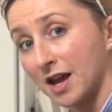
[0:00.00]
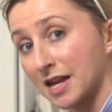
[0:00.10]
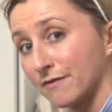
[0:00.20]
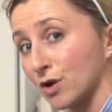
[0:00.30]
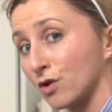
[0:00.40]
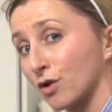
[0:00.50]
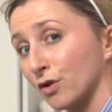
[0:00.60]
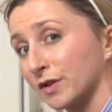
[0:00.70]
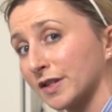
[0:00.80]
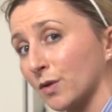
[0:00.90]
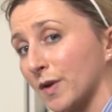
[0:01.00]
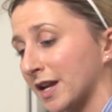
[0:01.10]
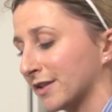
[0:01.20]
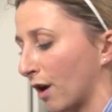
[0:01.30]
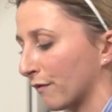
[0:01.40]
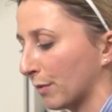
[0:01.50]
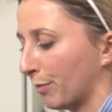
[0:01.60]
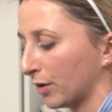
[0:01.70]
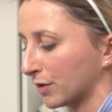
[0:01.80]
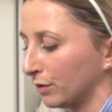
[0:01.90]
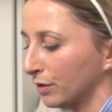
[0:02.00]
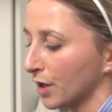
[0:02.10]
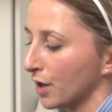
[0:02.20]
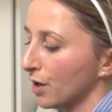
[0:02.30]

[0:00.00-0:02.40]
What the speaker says: and give a good squeeze of the bottle.